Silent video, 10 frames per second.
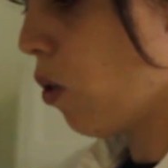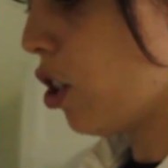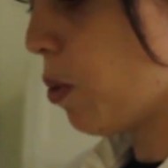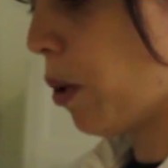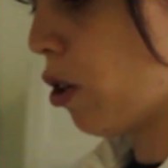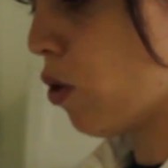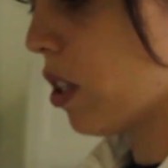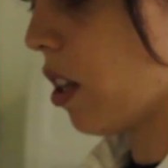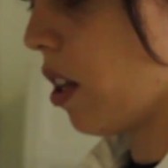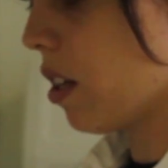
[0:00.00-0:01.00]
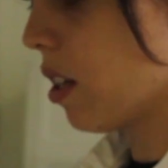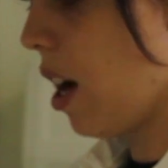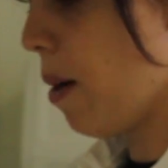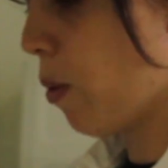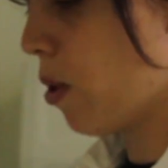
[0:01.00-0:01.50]
just put a drizzle on
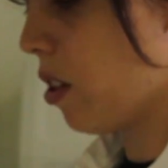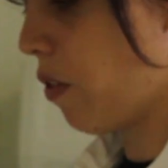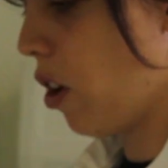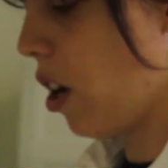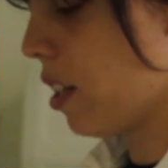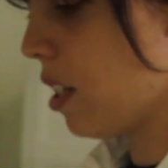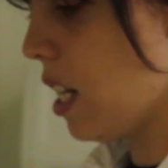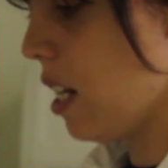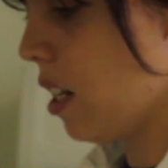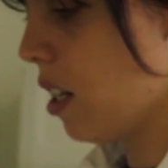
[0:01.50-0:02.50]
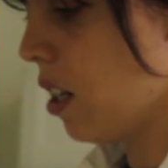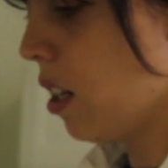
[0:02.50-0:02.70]
top, or as a frosting.